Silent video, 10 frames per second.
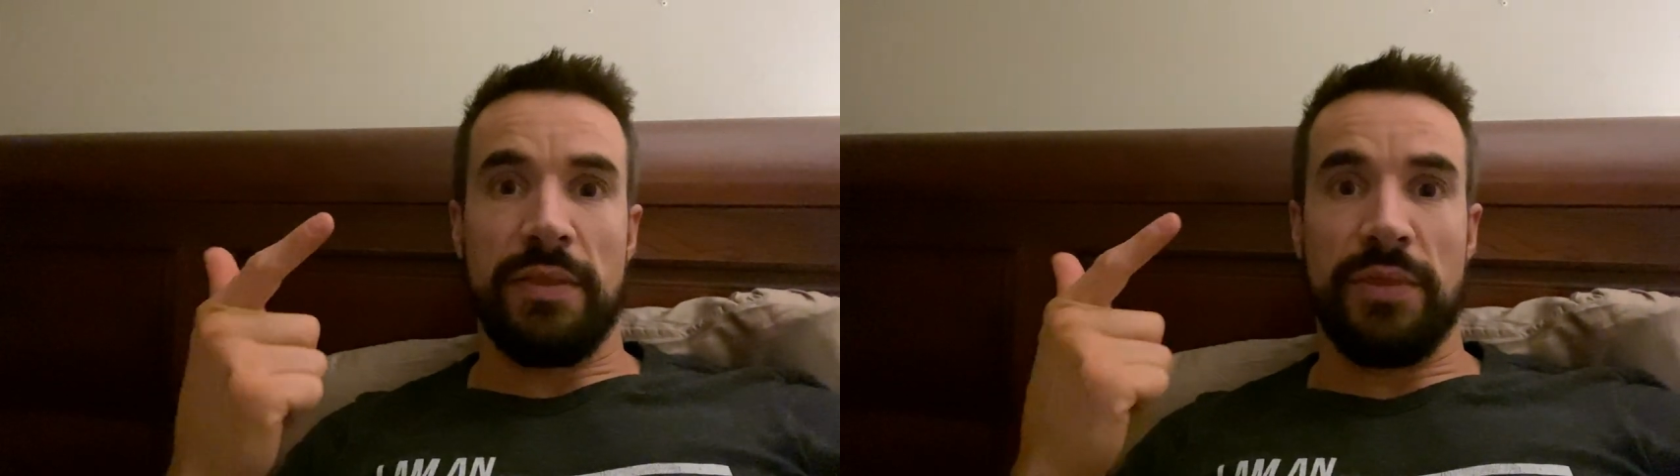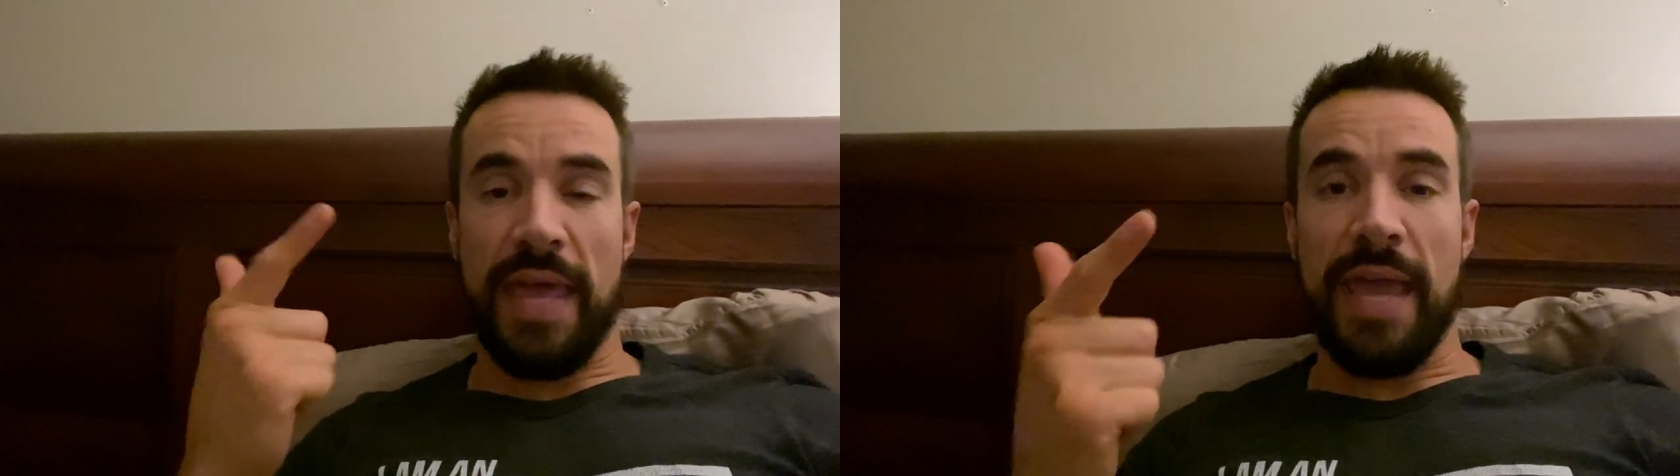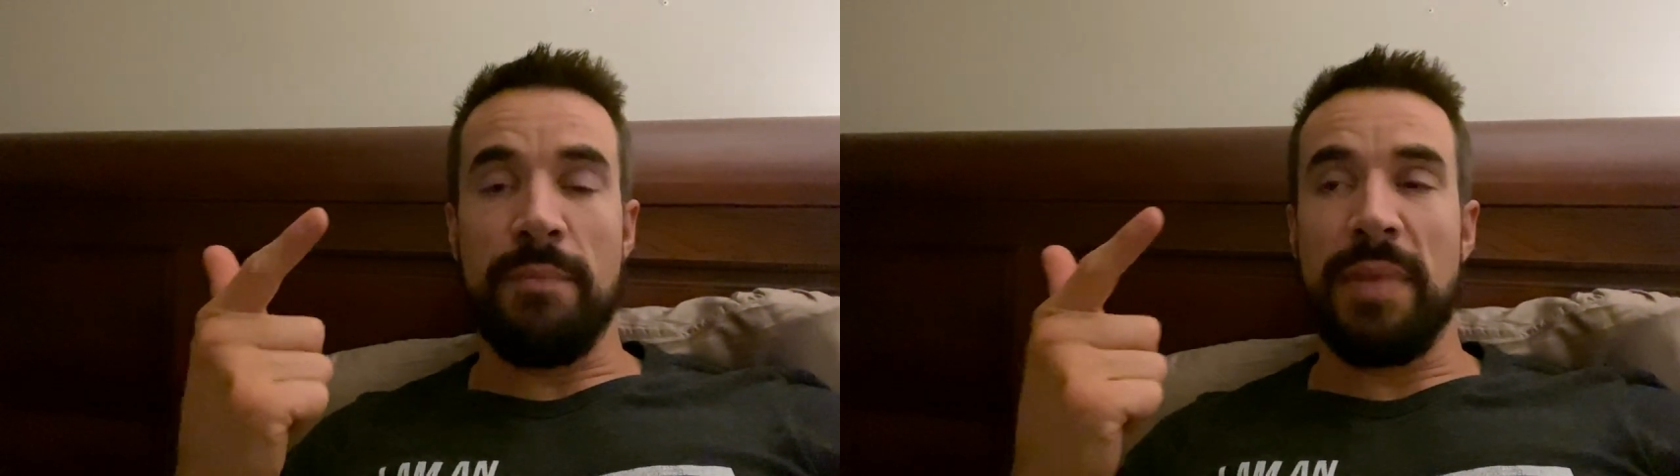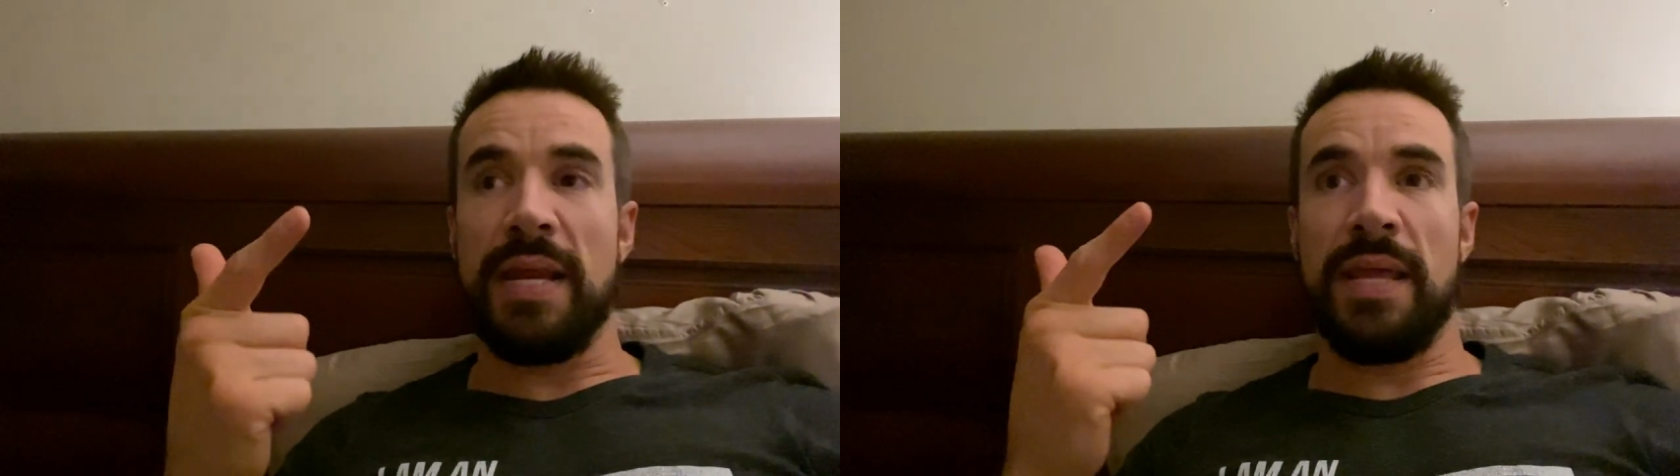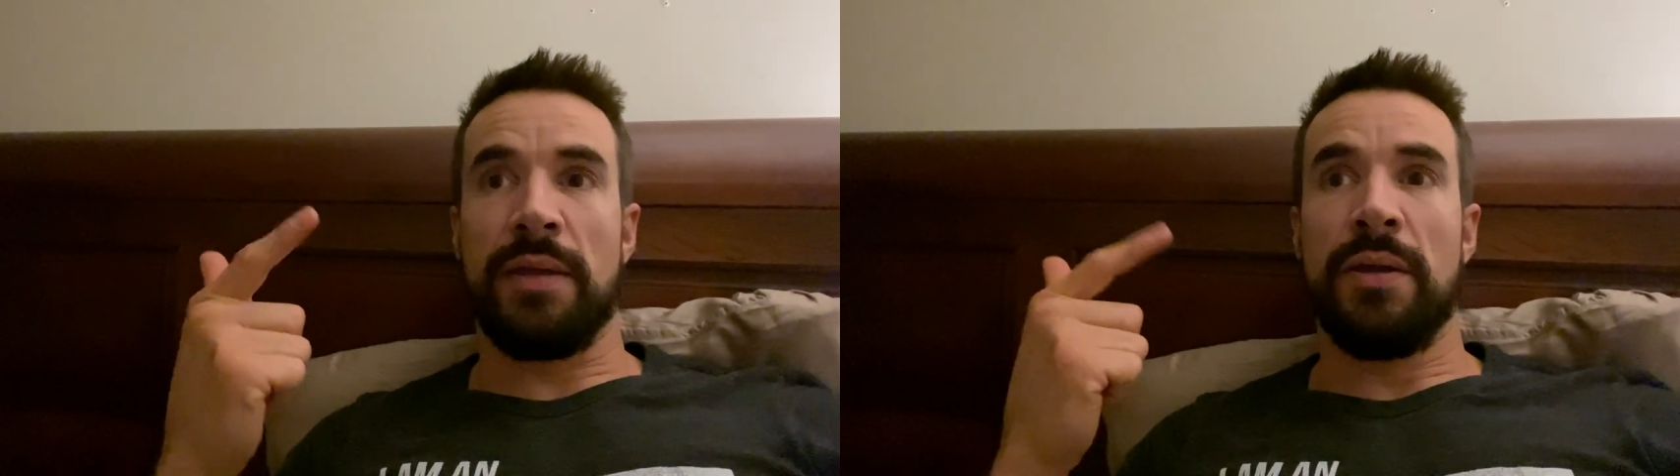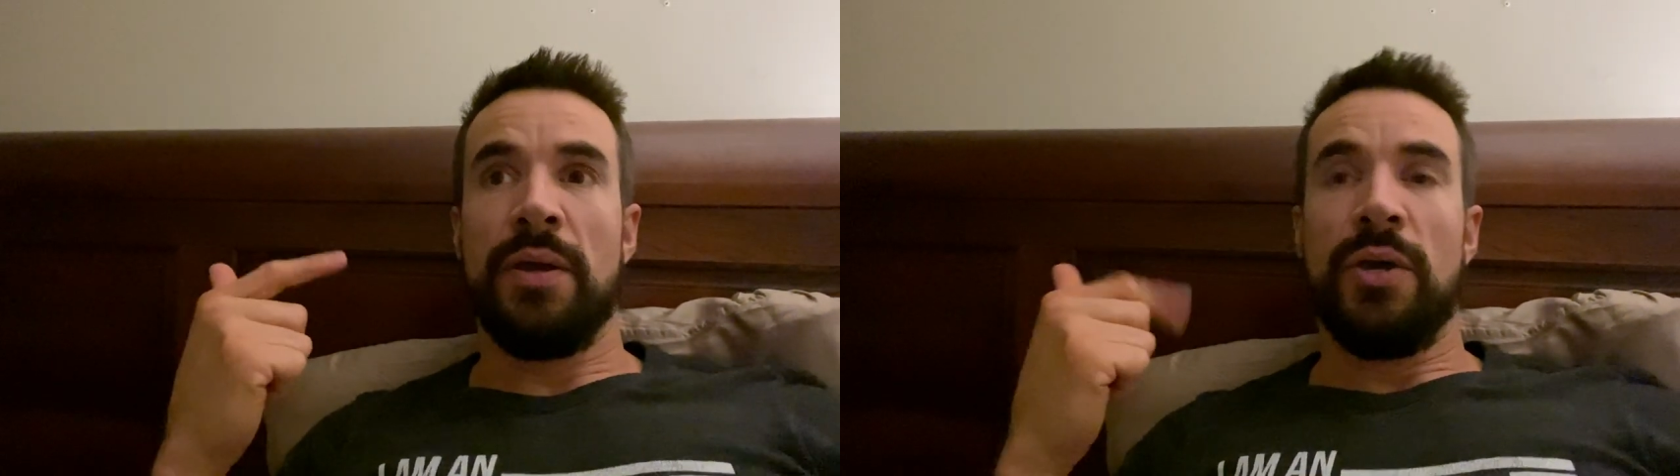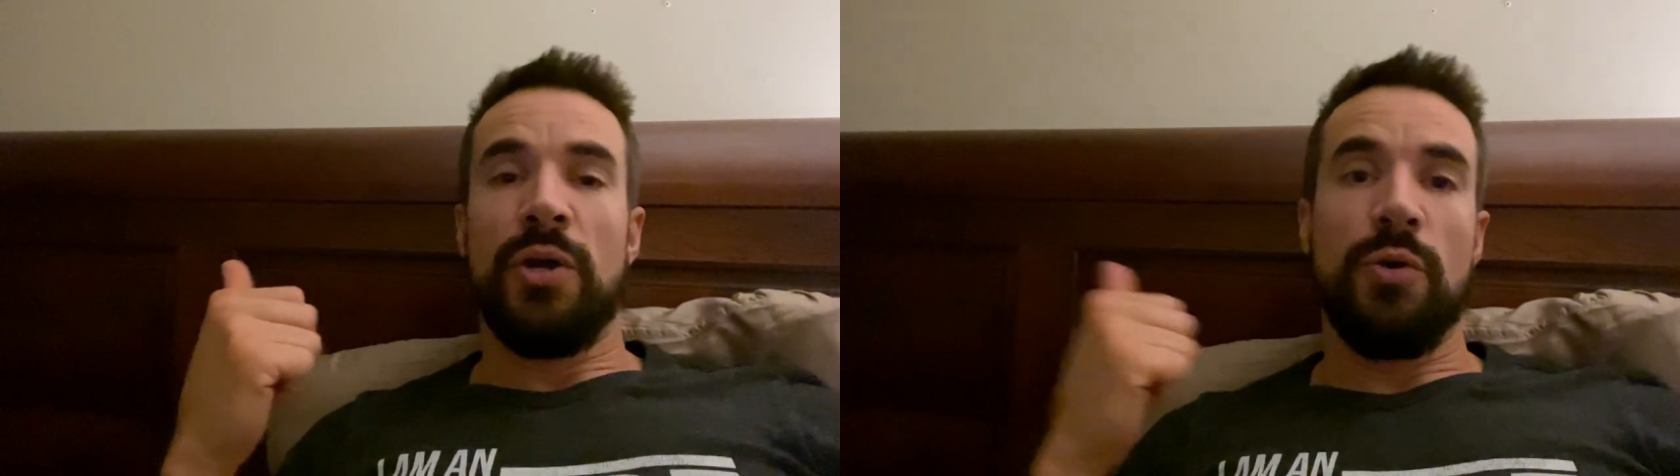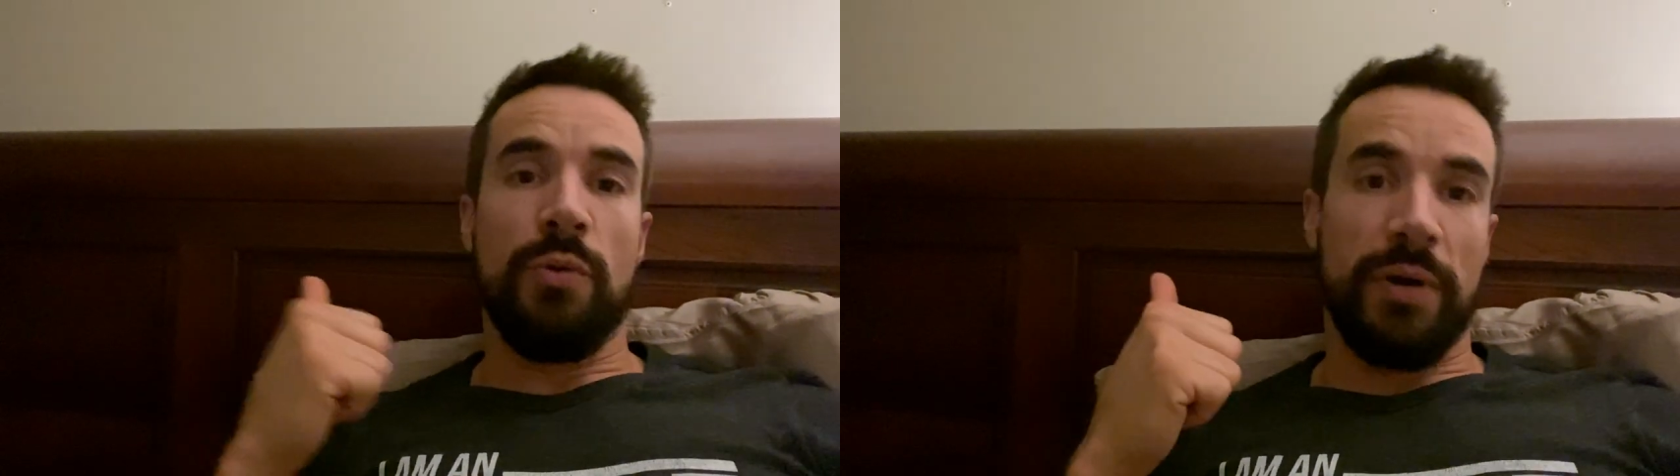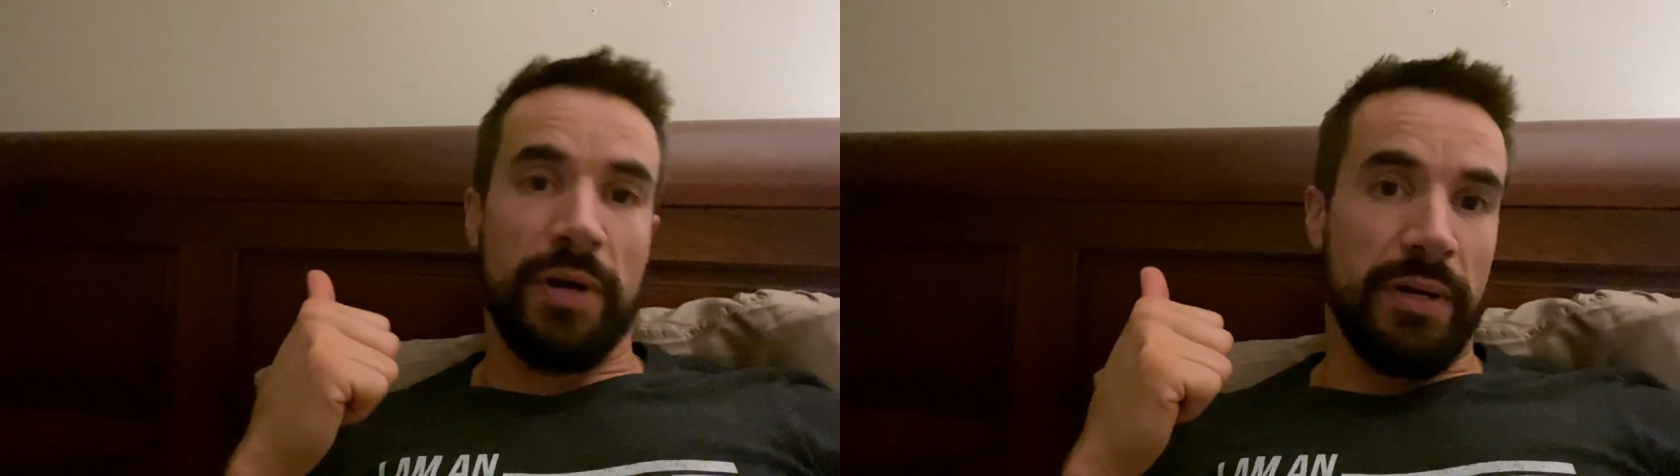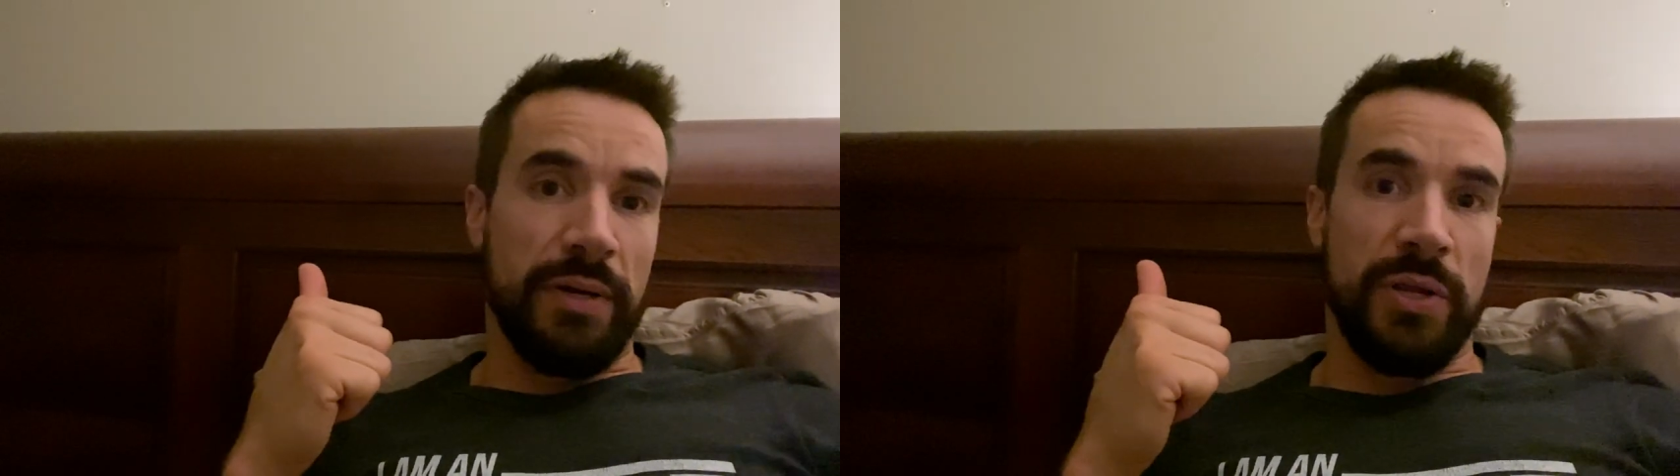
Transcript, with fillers: They meaning, who are